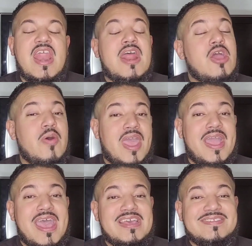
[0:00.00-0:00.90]
leave that at.
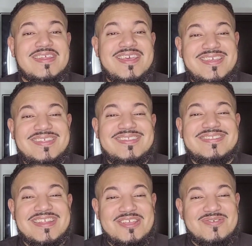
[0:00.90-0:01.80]
Okay, guys.
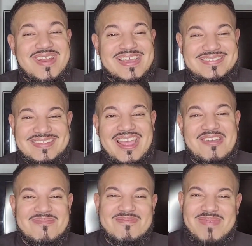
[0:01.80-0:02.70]
See you next
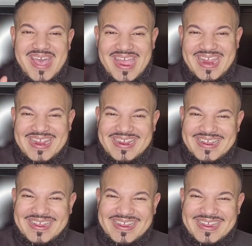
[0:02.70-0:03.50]
time. Bye.